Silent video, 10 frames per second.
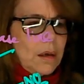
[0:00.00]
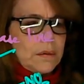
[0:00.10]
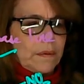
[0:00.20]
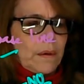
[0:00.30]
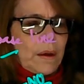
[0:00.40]

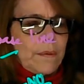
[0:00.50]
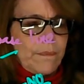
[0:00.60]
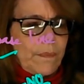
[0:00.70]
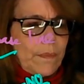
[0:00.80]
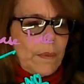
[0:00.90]
say,
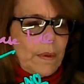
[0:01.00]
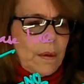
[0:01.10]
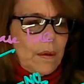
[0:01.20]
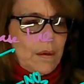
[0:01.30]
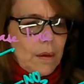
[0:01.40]

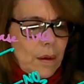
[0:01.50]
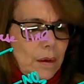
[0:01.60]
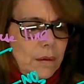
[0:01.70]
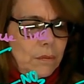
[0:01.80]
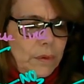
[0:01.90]

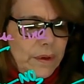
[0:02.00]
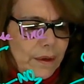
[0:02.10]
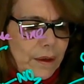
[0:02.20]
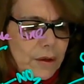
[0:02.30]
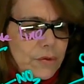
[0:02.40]
with
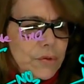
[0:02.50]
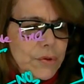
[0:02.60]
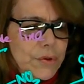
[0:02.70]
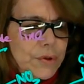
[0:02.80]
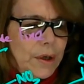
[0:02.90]
a
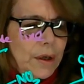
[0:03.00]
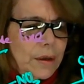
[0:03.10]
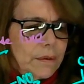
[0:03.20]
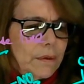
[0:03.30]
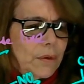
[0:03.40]

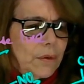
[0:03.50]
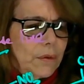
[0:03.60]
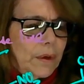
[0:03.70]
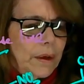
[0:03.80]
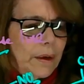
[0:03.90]
nitrogen,
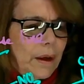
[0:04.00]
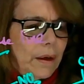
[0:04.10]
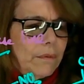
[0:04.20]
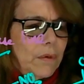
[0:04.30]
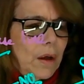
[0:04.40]
you can
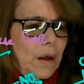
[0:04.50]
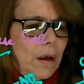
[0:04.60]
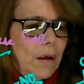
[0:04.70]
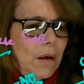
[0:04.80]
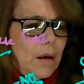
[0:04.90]
have
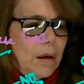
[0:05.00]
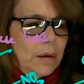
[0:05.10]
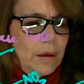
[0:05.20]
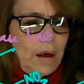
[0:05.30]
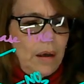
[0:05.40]

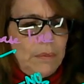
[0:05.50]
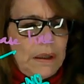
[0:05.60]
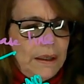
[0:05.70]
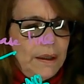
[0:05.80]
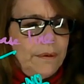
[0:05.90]
an
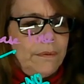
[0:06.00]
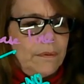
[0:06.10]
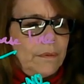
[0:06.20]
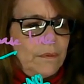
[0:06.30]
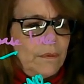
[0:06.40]
amide
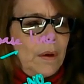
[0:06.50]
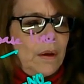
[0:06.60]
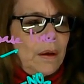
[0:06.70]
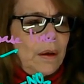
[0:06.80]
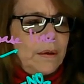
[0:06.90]

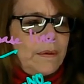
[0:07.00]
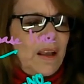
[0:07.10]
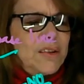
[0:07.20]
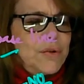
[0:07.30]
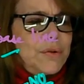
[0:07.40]

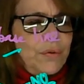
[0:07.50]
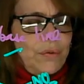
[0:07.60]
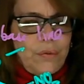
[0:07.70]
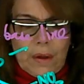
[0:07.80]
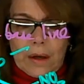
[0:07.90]
attached
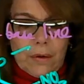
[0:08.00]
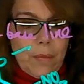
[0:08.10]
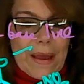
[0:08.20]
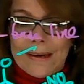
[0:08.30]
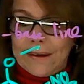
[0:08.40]
to the
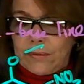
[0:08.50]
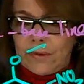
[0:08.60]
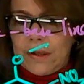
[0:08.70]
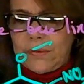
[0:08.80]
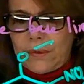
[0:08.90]
aromatic
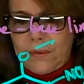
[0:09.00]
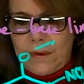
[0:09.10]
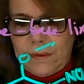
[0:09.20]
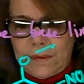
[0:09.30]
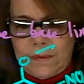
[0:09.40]
ring. So
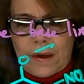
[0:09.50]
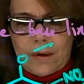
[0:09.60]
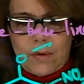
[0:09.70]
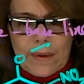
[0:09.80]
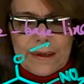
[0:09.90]
this is the
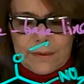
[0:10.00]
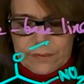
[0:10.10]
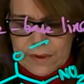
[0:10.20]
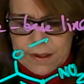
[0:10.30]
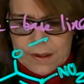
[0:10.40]
aromatic
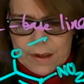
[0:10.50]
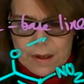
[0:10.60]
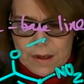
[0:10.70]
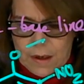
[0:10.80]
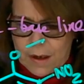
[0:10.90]
ring.
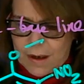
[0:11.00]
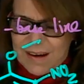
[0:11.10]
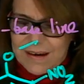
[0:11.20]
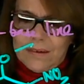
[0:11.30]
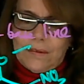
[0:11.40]

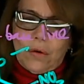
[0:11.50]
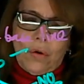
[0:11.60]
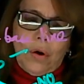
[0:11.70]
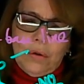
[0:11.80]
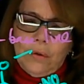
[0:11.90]
So
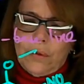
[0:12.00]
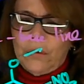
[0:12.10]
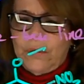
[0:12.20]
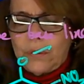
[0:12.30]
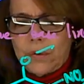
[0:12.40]
all of
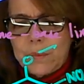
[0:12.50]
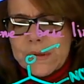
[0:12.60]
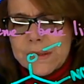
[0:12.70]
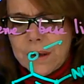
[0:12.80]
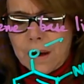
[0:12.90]
those groups.